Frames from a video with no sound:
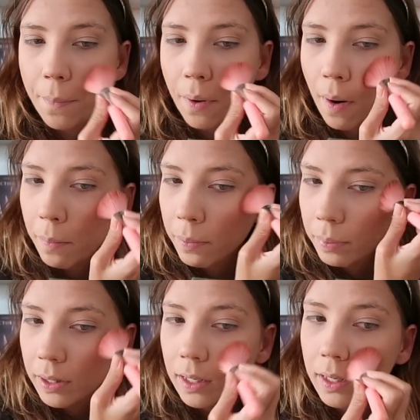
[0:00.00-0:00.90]

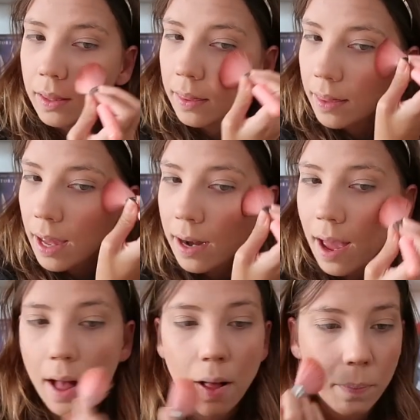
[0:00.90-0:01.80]
probably then
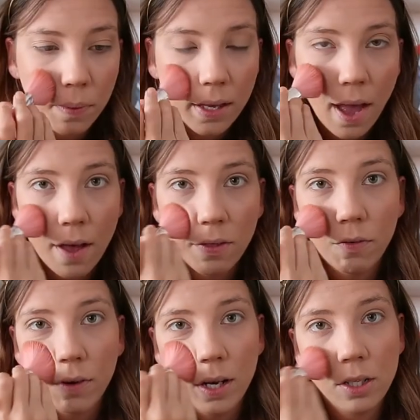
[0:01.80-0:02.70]
help
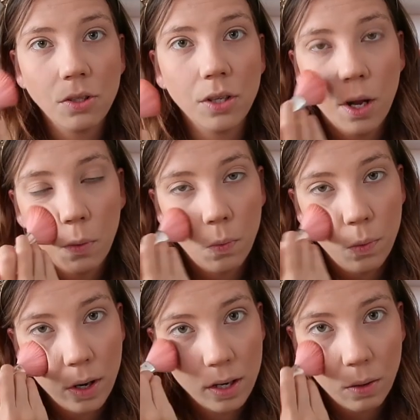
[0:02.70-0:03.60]
Catherine to get
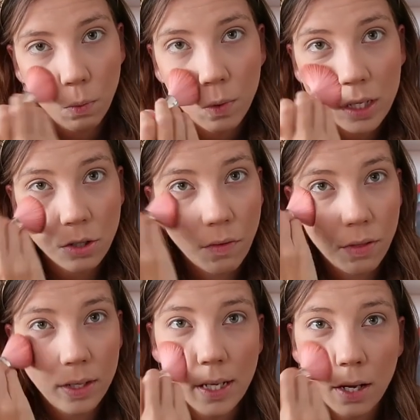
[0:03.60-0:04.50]
rid of
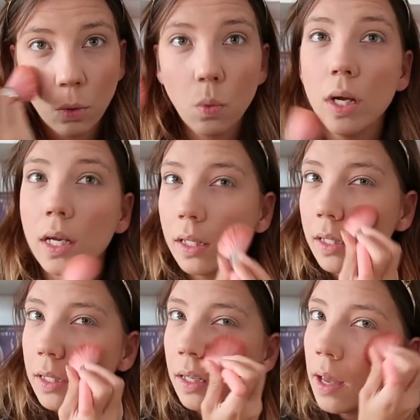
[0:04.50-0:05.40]
the dead
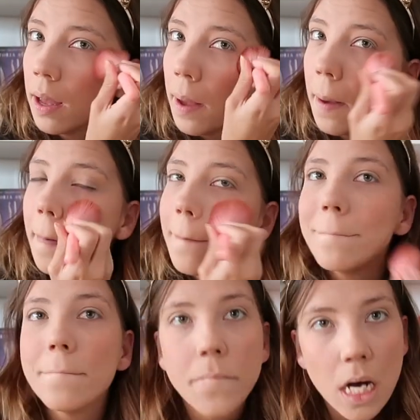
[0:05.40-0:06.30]
queens.
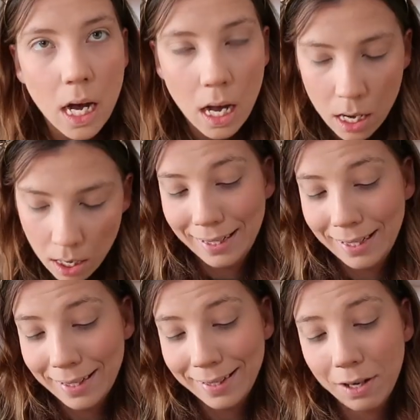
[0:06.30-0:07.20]
But it
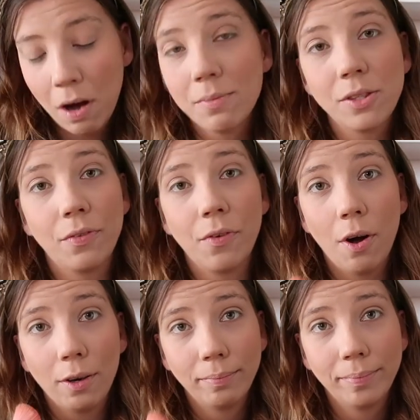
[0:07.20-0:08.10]
doesn't come so
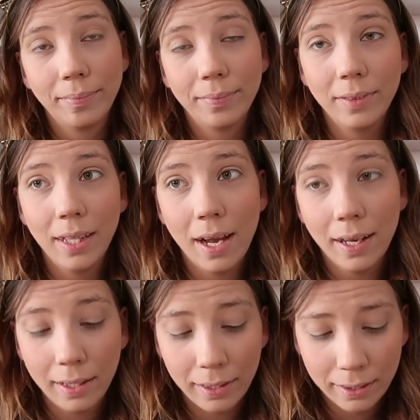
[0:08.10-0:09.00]
far.
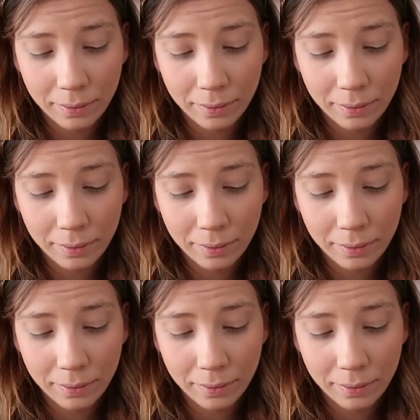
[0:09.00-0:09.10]
Like,